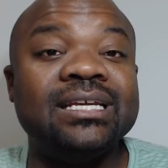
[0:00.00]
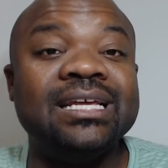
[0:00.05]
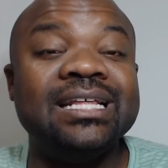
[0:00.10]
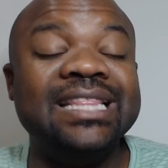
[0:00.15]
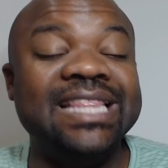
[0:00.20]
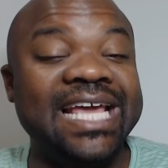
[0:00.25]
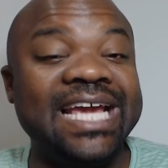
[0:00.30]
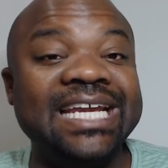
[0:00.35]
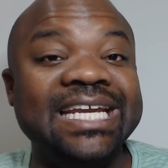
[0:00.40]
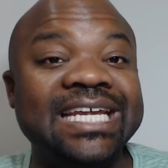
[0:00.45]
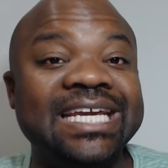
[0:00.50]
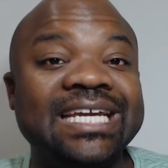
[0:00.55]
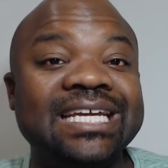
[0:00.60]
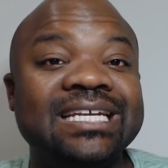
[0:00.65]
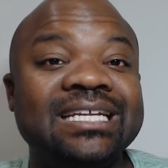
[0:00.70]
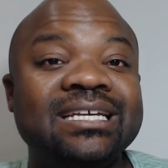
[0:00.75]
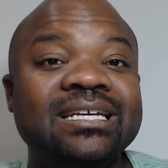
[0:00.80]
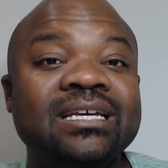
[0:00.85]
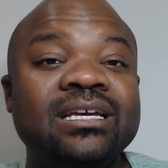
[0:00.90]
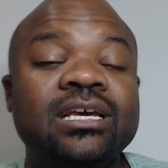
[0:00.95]
they need,
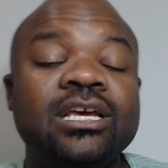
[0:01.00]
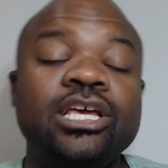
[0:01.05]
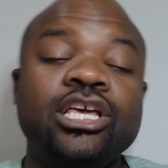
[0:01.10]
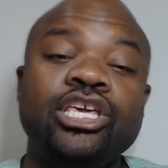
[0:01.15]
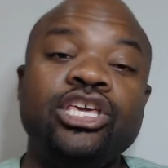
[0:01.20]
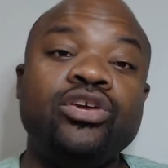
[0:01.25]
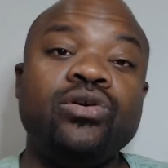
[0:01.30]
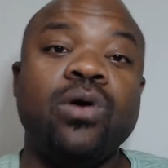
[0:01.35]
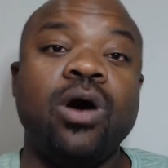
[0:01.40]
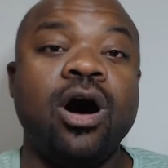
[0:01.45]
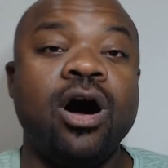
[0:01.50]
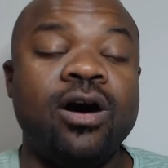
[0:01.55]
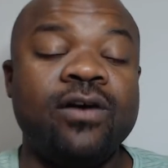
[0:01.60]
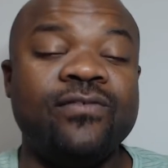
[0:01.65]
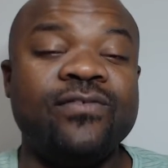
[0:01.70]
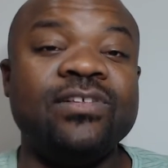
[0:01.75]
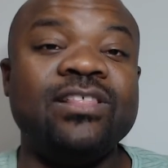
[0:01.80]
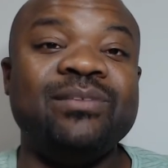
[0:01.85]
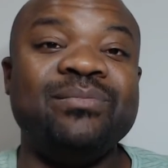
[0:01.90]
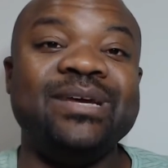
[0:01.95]
you
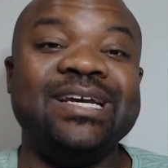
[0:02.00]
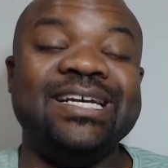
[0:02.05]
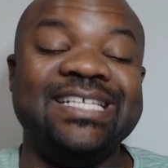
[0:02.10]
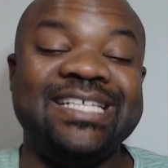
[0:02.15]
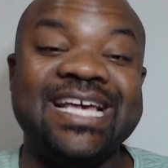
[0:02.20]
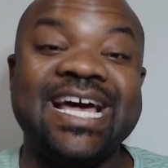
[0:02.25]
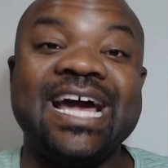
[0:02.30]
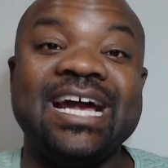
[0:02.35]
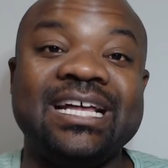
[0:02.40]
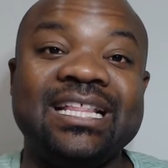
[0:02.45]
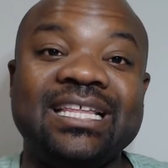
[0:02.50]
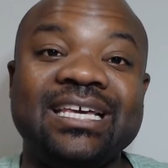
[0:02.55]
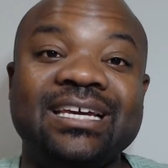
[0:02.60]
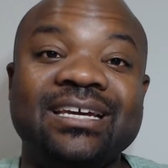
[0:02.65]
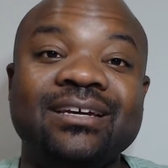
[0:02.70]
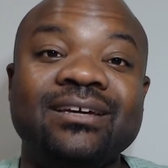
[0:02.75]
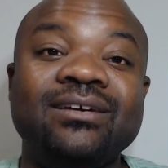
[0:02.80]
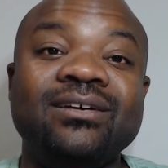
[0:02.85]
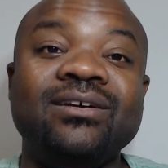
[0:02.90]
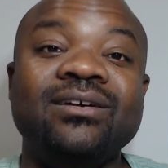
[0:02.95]
offer them exactly
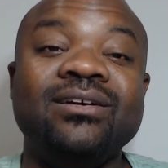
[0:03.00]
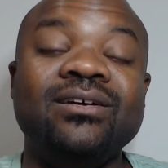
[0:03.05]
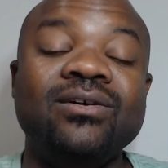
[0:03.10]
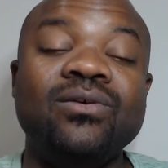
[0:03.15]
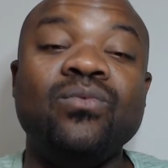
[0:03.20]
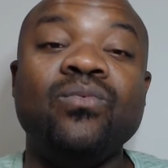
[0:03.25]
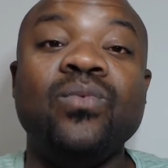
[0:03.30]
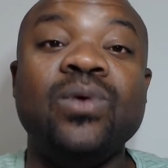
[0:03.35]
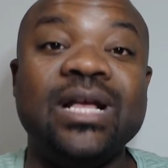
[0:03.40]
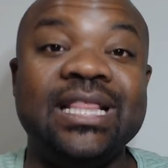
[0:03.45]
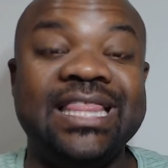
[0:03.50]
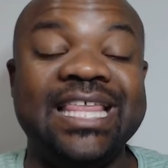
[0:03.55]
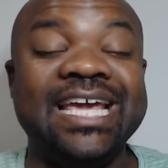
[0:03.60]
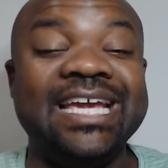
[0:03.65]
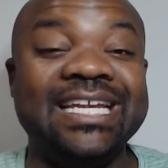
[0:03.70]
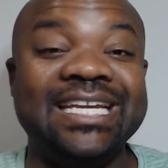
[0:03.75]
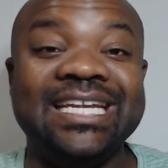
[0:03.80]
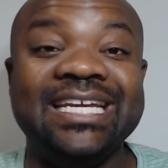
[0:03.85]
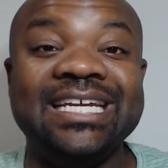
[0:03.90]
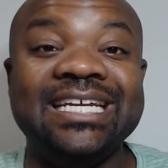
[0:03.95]
what they
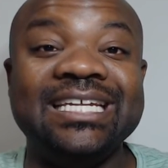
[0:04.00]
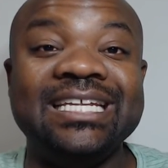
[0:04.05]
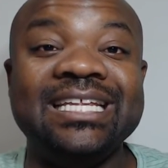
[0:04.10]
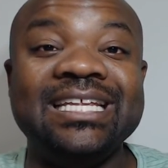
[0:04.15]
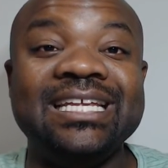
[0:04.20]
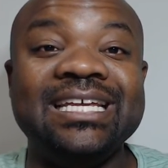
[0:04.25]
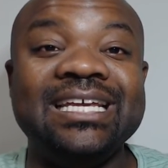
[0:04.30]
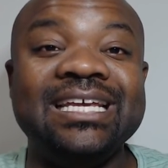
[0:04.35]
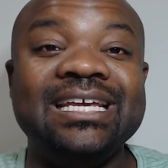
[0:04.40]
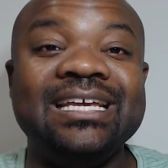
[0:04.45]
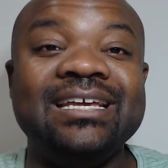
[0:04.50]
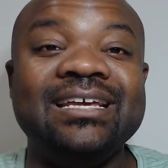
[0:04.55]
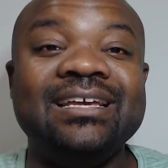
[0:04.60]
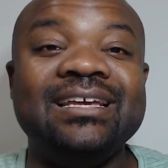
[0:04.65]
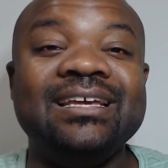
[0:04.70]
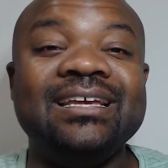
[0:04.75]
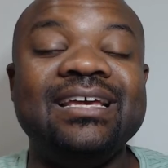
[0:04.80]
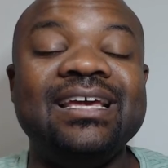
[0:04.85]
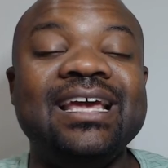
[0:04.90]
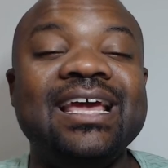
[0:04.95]
need,
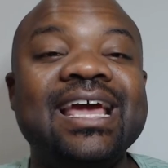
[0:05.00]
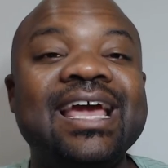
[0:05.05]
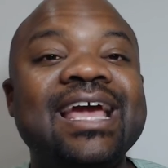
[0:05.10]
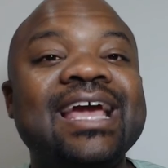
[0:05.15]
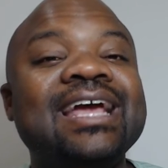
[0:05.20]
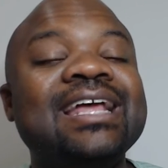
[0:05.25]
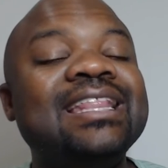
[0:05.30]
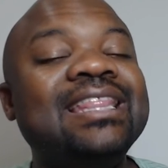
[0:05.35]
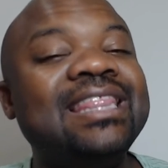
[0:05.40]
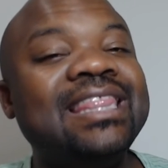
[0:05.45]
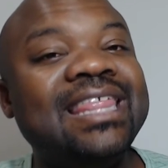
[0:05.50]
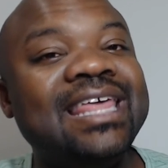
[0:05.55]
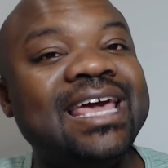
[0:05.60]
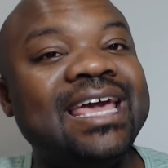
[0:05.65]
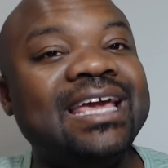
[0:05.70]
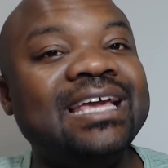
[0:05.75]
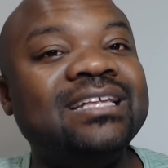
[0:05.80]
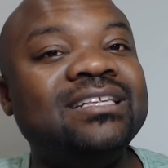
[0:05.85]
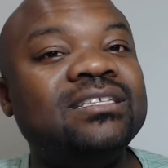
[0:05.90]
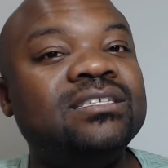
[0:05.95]
and
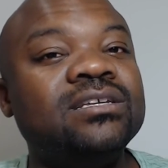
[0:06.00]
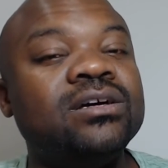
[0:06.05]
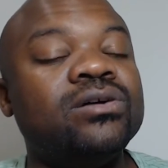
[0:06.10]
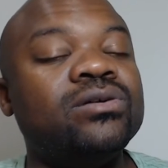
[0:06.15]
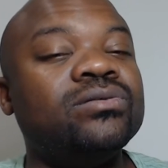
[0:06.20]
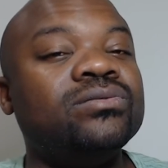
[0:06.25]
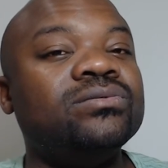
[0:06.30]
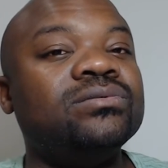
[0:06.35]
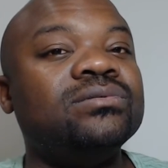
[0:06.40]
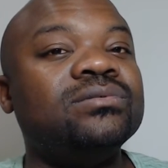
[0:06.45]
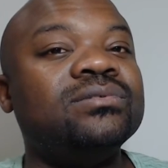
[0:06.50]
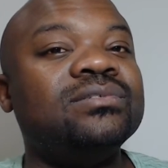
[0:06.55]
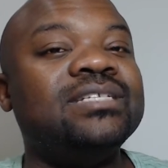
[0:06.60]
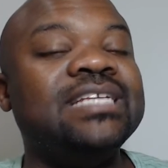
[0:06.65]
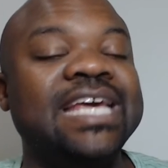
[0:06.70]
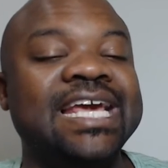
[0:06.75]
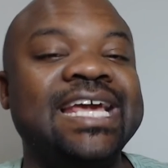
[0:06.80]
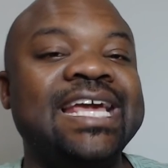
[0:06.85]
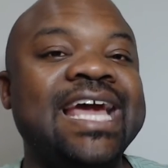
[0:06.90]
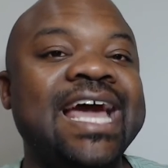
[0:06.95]
they don't
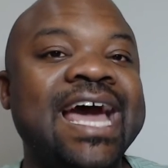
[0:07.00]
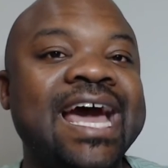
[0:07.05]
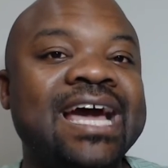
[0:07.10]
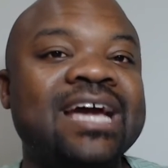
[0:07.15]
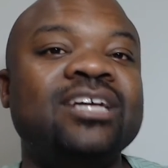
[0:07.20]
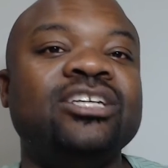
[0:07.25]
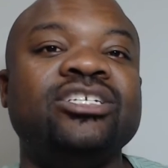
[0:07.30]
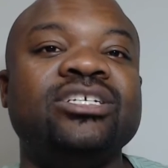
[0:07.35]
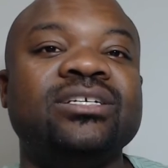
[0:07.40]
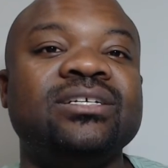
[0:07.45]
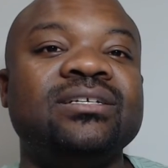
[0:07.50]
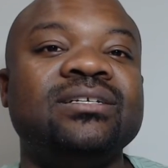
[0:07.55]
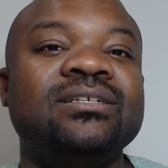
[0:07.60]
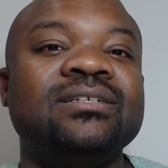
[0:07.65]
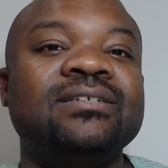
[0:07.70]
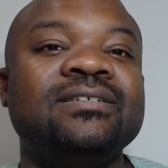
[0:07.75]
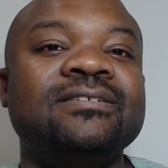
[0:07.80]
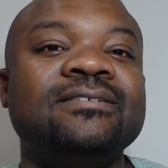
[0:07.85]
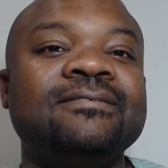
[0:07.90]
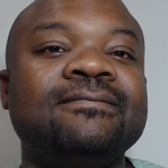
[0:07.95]
take action.
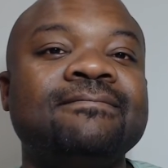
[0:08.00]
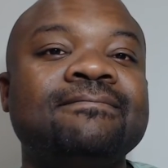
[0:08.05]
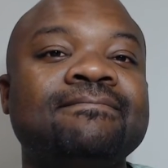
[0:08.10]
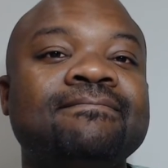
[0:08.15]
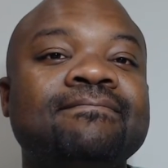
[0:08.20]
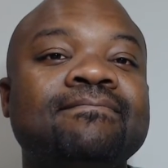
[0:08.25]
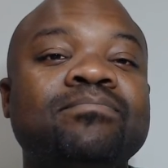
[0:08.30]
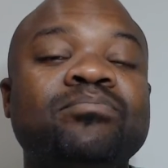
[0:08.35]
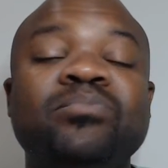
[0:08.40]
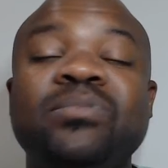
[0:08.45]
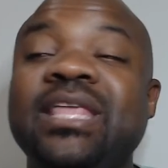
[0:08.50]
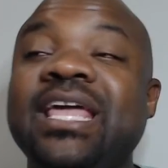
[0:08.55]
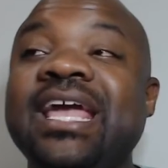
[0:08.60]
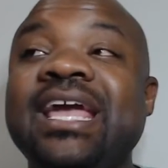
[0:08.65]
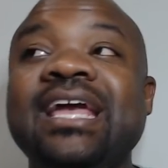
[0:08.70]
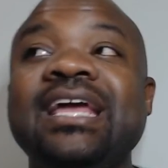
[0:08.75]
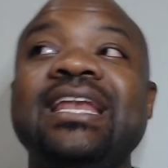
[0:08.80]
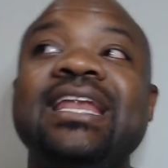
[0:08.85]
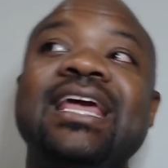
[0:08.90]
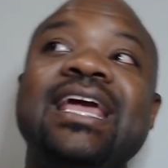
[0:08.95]

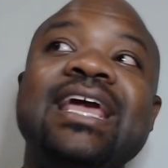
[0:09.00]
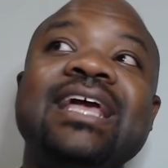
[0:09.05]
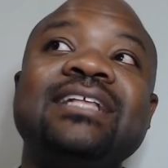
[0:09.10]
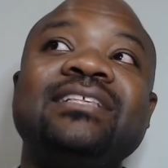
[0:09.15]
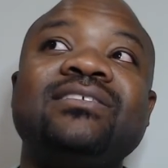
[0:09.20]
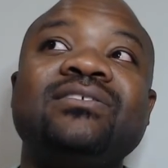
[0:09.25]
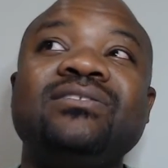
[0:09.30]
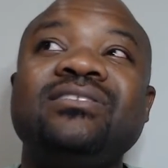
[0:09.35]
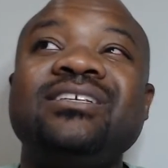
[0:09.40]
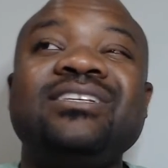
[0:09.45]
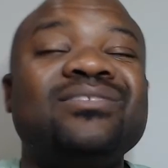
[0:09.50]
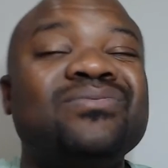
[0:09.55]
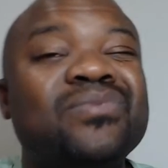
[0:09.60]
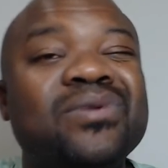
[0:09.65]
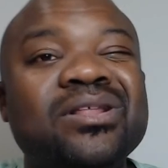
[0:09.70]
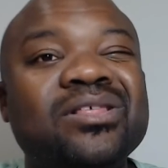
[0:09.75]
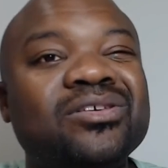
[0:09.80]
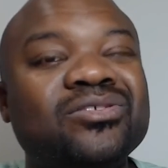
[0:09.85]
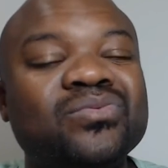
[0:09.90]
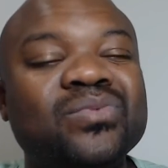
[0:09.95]
And it's just one of
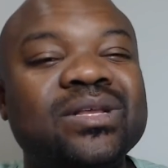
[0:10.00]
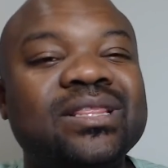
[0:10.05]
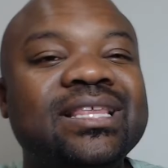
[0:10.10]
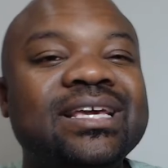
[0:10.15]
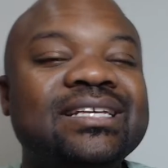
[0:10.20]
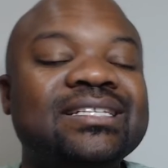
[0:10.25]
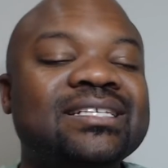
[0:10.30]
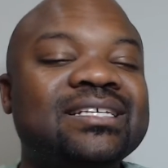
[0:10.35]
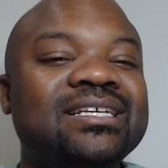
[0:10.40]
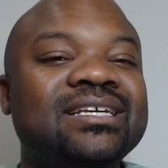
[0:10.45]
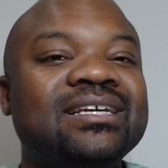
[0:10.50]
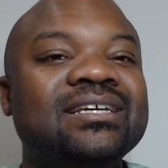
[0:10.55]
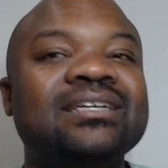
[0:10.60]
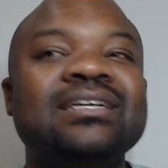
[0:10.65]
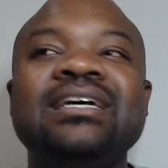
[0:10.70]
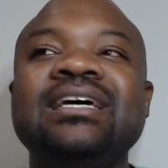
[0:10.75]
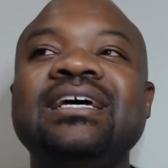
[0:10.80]
those weird things that you,